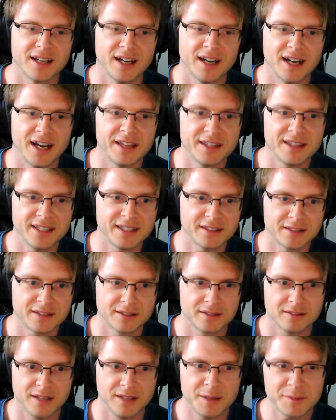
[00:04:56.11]
I
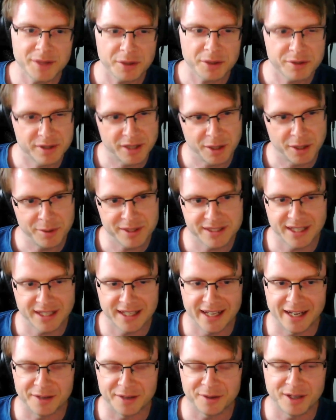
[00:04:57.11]
think I don't know
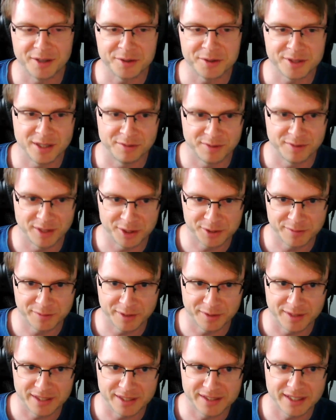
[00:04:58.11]
exactly how close our philosophy
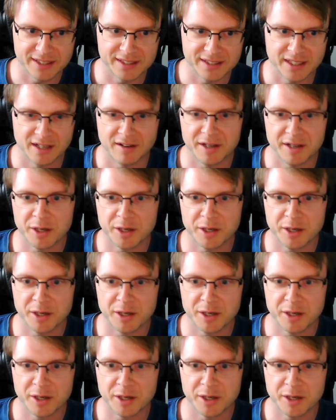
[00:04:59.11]
on these things are.